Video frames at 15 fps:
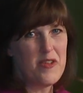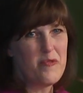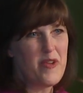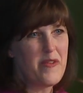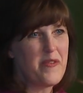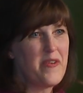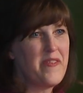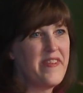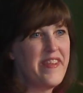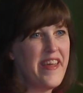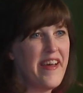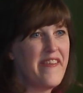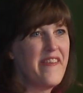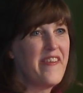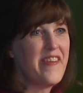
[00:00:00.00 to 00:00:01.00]
then people will
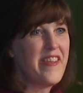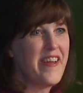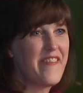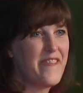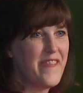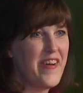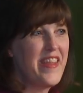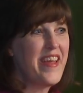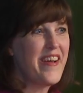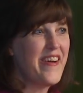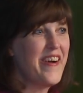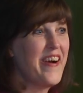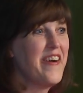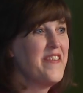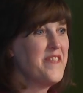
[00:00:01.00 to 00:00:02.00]
know who they, what they
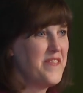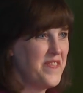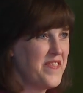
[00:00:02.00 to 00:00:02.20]
are.